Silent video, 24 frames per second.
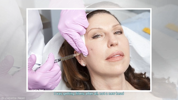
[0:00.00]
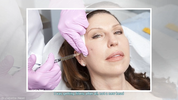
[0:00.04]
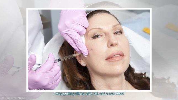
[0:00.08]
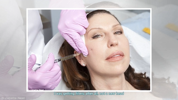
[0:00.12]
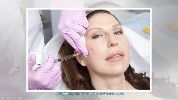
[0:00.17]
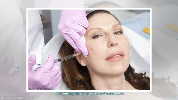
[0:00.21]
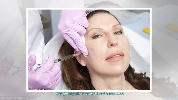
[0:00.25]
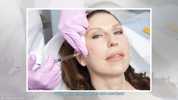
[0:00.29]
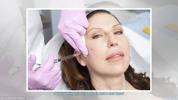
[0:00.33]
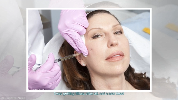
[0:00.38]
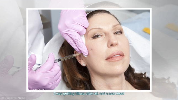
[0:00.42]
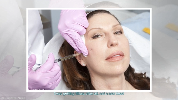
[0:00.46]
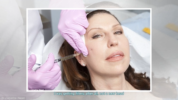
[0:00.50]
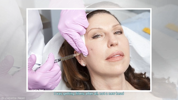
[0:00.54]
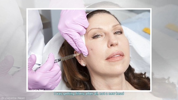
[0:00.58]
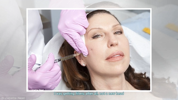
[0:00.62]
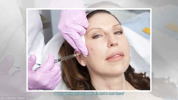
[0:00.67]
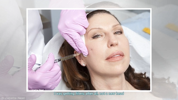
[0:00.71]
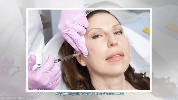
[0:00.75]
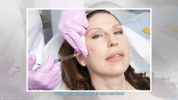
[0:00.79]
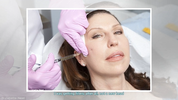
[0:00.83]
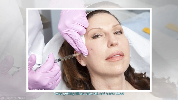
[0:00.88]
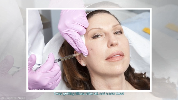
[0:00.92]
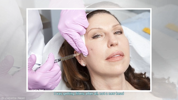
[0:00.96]

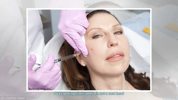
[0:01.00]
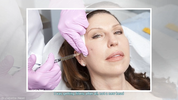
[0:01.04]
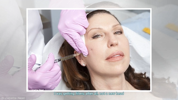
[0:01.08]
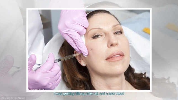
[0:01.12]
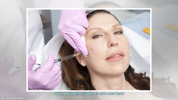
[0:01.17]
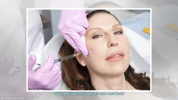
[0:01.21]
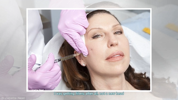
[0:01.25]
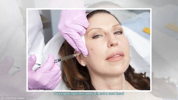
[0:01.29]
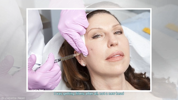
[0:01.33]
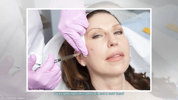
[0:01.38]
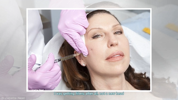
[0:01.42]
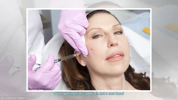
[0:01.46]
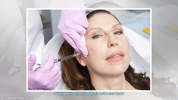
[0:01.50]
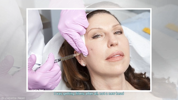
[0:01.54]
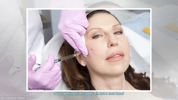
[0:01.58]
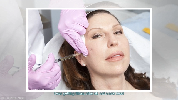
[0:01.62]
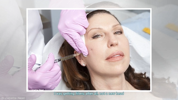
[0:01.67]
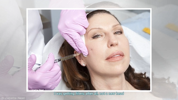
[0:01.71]
[no speech]